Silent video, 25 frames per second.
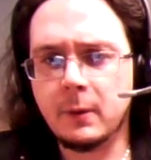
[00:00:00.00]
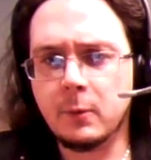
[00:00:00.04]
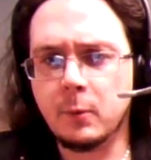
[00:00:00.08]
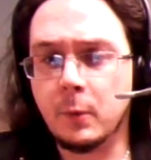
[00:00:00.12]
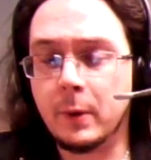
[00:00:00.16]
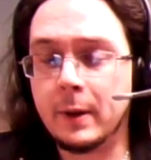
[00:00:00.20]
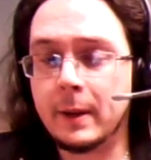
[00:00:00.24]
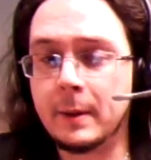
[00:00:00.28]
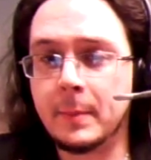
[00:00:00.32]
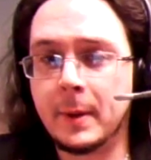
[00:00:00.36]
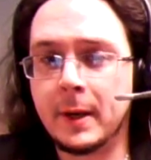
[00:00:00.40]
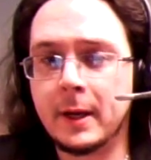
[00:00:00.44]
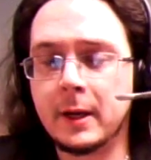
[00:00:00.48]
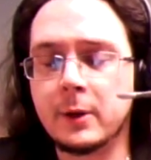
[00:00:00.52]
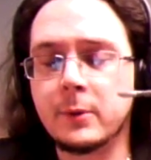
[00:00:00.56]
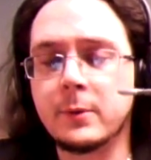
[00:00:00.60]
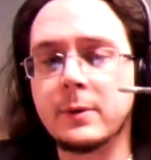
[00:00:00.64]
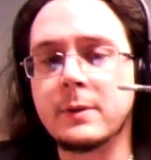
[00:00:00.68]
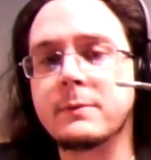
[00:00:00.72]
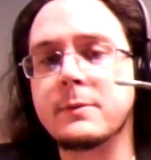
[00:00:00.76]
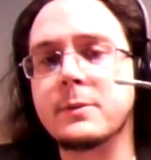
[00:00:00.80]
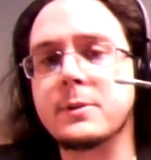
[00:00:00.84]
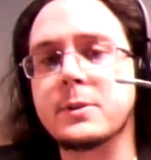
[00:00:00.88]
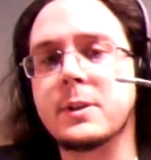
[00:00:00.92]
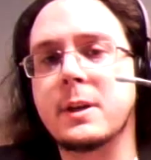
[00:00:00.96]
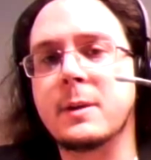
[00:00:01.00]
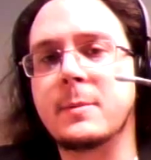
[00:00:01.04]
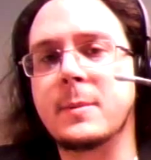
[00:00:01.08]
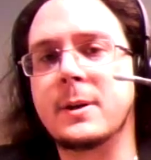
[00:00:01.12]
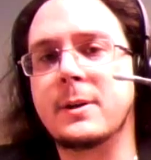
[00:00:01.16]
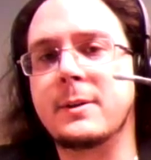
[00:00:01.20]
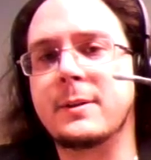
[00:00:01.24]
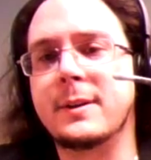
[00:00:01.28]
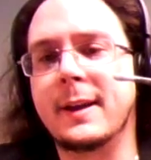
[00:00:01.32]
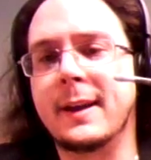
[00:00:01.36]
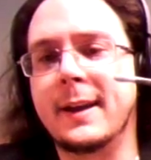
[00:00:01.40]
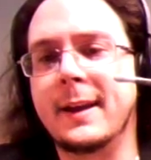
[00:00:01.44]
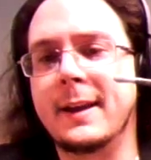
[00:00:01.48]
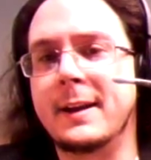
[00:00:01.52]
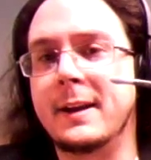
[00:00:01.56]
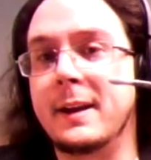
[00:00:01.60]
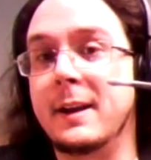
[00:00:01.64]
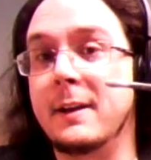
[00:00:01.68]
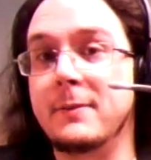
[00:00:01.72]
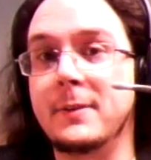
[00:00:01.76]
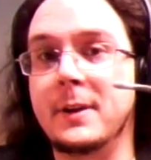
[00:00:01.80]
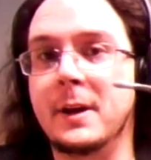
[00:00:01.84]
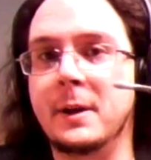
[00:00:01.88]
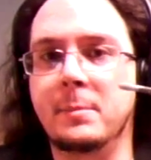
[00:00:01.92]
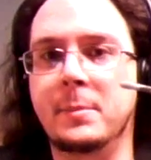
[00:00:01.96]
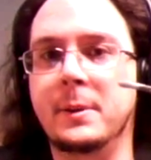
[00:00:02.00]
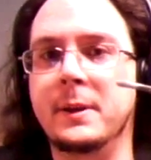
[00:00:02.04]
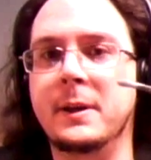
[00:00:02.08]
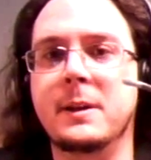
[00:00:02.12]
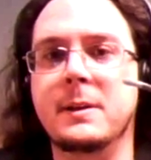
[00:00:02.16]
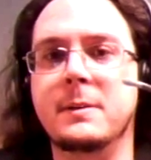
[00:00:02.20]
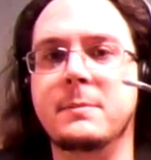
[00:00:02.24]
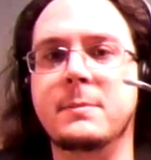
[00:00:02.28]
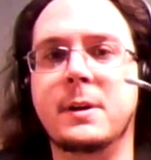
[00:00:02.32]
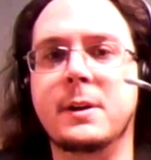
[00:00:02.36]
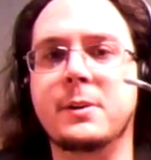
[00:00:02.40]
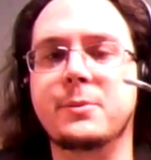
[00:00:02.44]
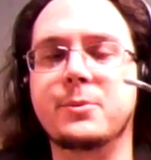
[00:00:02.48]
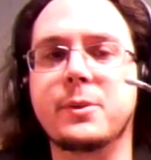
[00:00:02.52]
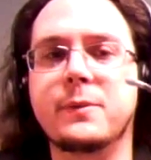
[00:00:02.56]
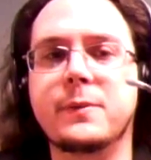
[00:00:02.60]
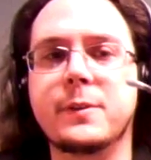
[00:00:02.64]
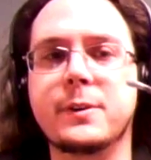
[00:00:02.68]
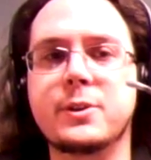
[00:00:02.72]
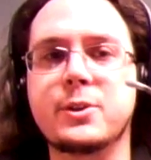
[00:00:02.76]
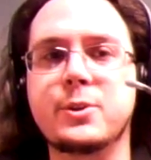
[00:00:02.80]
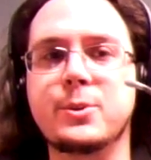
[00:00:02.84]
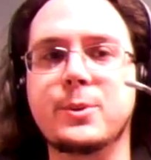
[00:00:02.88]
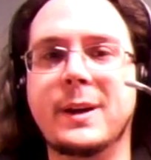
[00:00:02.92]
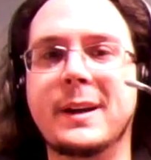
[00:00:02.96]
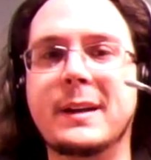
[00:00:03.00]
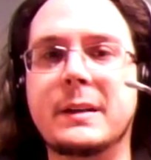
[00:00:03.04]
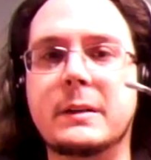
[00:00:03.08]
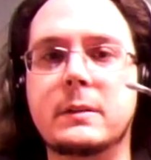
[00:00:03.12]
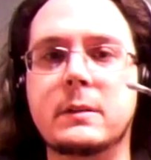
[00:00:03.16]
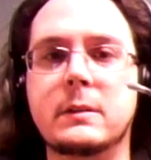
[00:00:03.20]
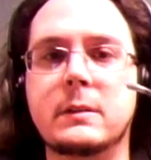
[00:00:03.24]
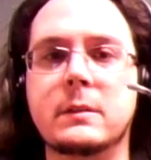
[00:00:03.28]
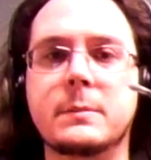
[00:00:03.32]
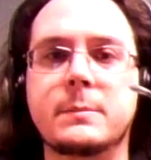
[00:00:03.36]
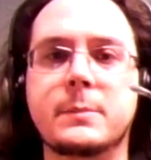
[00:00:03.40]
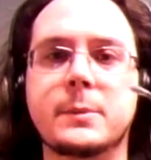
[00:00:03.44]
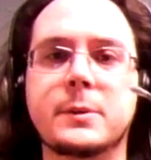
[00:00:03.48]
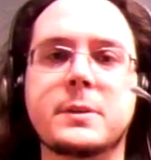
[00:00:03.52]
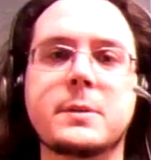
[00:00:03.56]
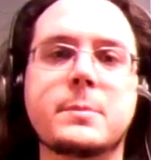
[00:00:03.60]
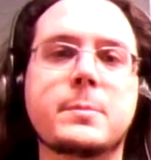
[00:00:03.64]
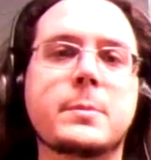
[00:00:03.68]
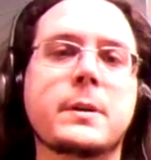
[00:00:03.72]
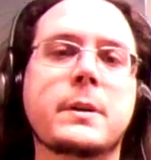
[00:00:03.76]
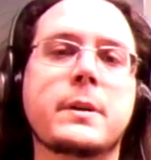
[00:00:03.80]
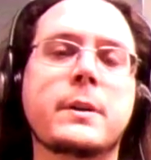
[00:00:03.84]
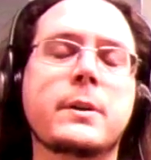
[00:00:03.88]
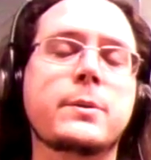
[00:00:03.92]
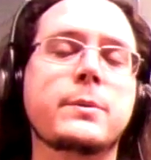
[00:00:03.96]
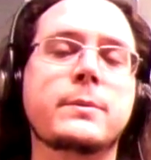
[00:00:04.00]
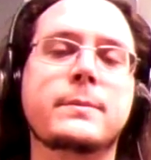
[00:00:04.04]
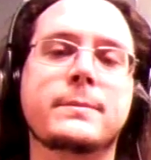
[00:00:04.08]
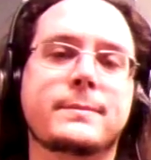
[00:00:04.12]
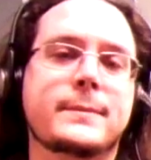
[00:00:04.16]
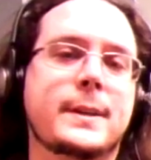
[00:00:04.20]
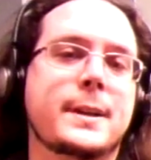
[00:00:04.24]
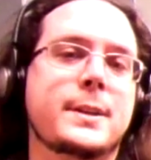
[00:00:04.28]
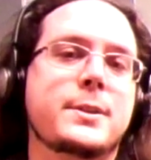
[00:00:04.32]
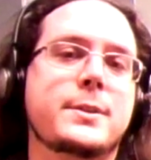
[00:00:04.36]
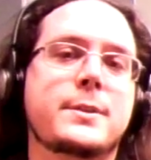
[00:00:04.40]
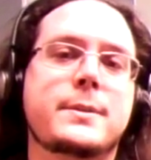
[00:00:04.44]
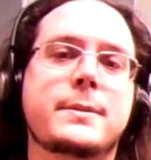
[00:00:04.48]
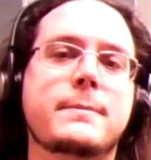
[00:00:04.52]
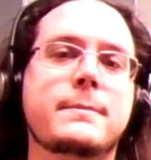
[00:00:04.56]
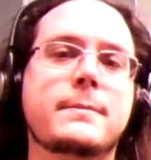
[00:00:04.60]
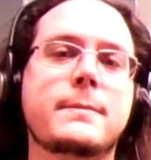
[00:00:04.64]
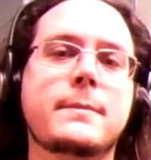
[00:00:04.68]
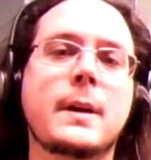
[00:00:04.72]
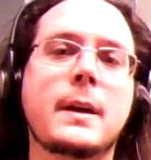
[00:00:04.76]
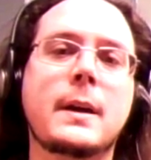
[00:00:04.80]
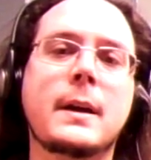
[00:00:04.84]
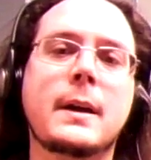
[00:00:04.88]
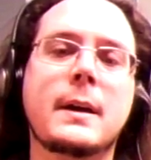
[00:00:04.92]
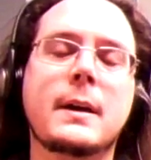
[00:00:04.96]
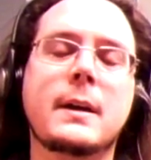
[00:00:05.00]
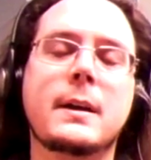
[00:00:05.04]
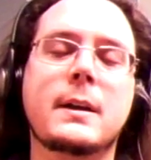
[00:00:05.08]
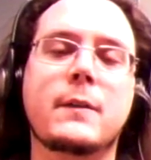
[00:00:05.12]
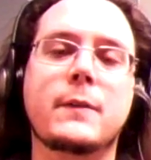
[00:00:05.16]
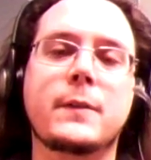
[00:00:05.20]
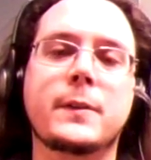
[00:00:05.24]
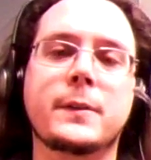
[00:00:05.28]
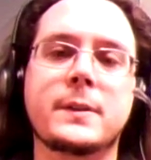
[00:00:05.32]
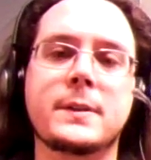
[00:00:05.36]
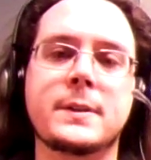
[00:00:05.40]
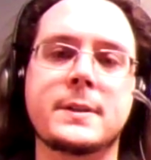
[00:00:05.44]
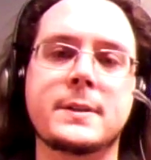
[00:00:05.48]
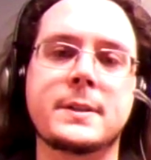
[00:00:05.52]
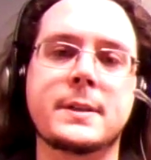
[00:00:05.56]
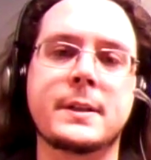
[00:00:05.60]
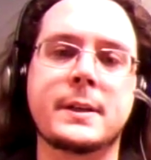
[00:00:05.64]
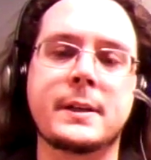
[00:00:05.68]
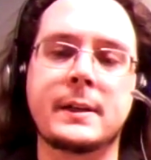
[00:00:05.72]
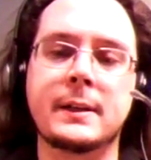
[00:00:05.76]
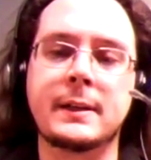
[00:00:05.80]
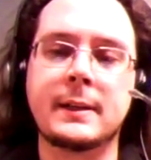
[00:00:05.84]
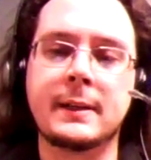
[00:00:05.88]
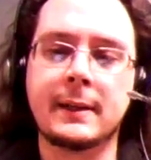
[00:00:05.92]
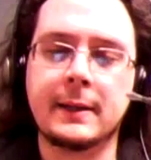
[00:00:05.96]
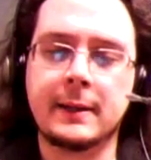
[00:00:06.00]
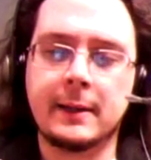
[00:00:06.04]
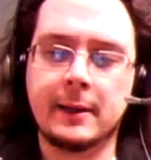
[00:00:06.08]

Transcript: way back when it first came out, and I have not played Modern Warfare two at all, multiplayer. No, I just never felt the desire.